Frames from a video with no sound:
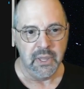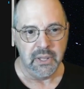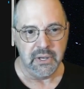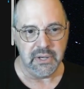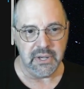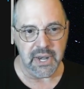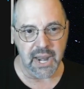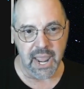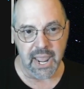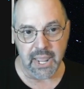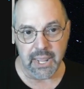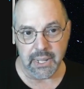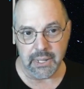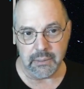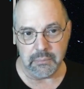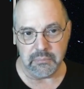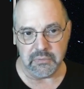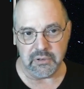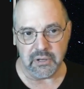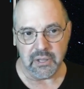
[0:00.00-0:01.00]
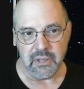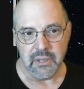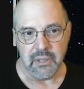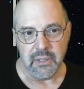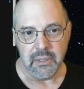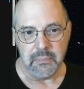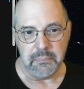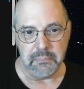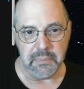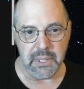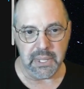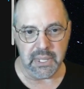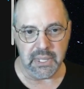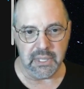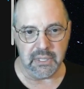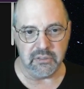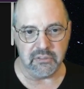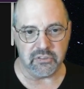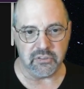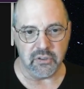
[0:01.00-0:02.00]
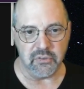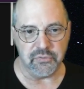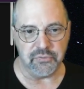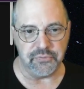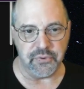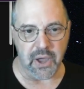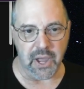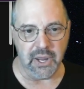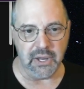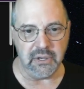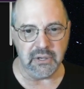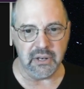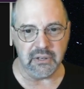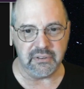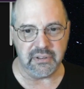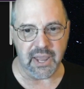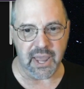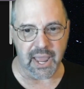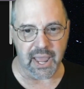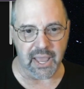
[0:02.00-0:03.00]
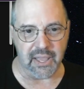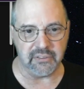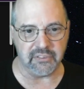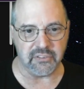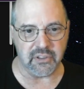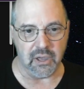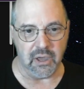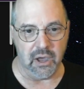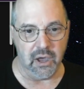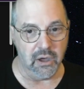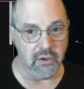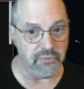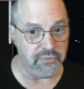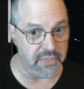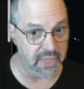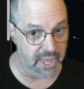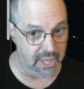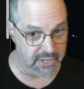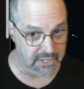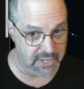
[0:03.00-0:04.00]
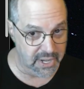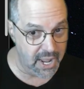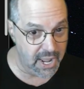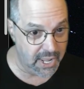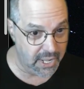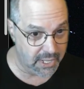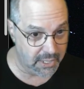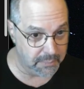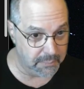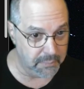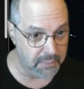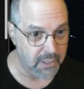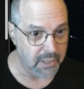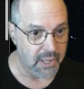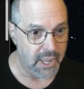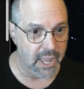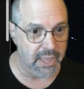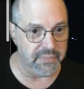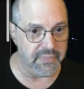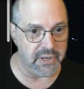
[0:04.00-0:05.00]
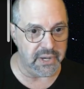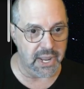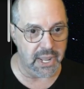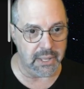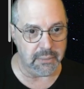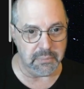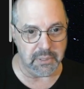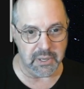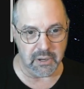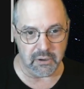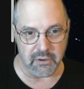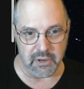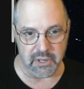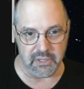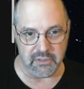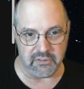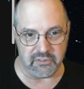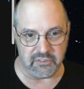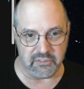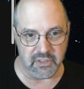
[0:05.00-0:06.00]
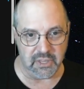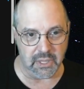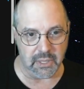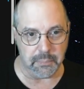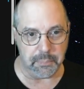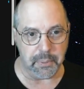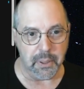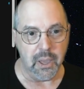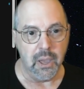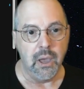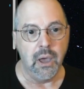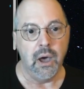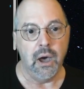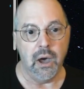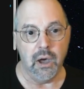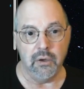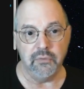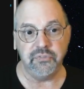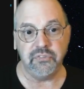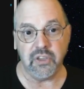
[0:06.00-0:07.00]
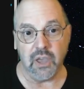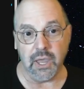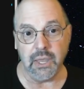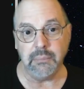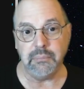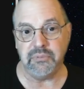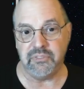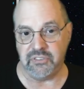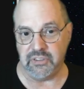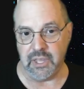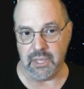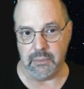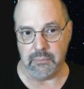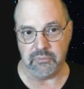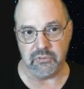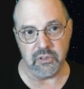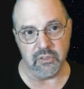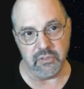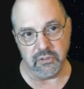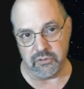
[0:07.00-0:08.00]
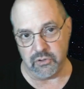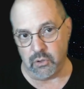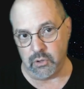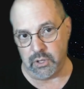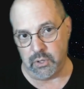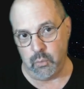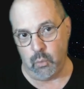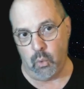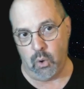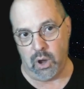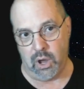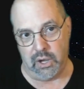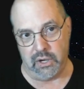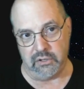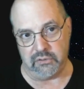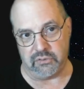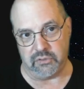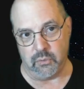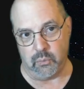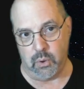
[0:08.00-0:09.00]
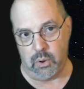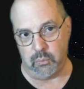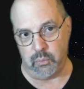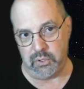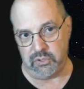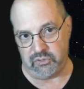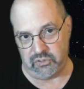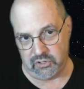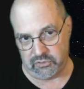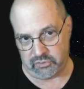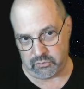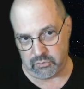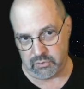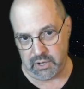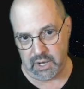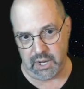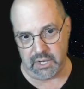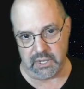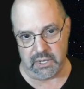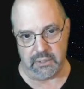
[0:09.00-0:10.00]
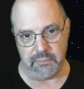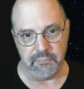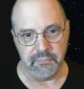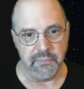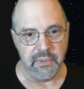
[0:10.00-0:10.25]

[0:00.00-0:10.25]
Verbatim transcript: Named means find a task of that name, and the name here is zip of type zip. So there's only one, it's the one we just created.